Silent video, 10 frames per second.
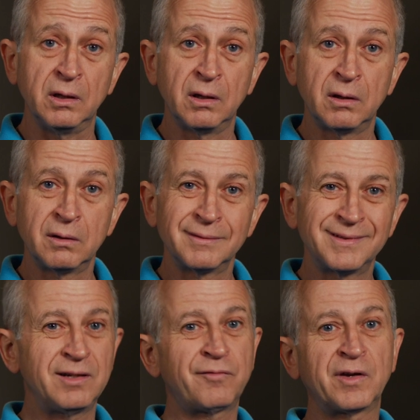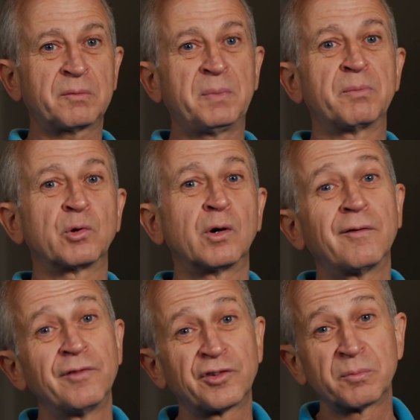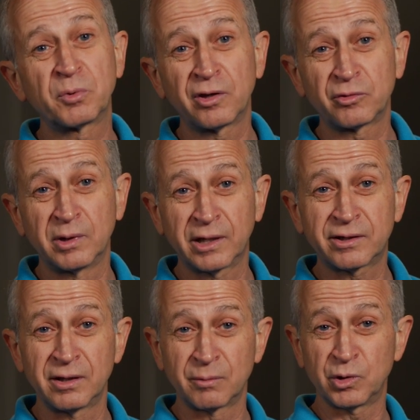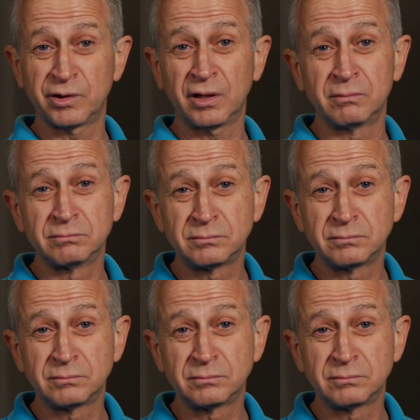And in fact, people are often surprised when I tell them we're done.